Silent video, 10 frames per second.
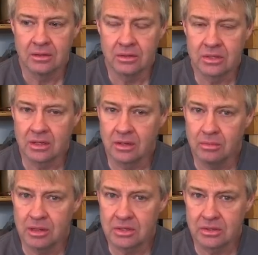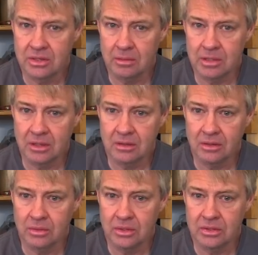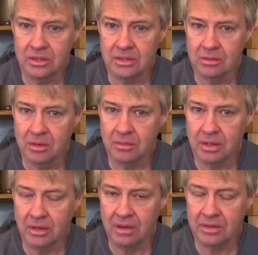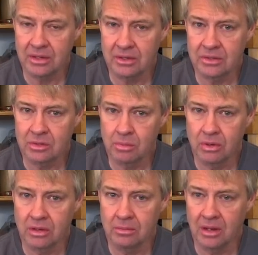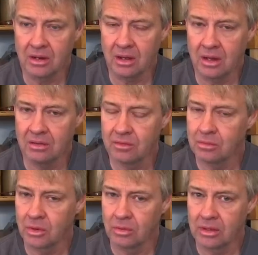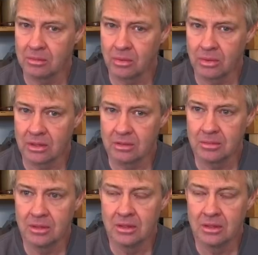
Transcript: there's a little misconception out there when you see some of them that advertise as beryllium. Not all of them are really beryllium.